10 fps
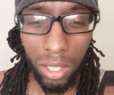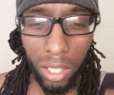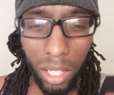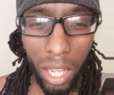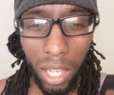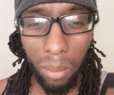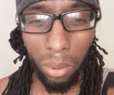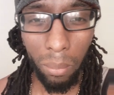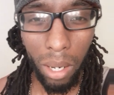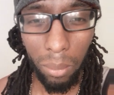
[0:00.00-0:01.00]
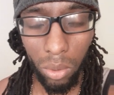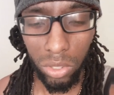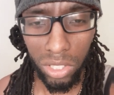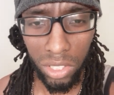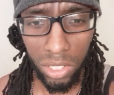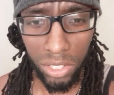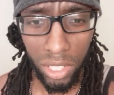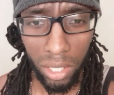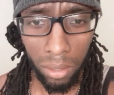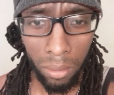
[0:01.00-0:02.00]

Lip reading: and I had to put my emotions in check.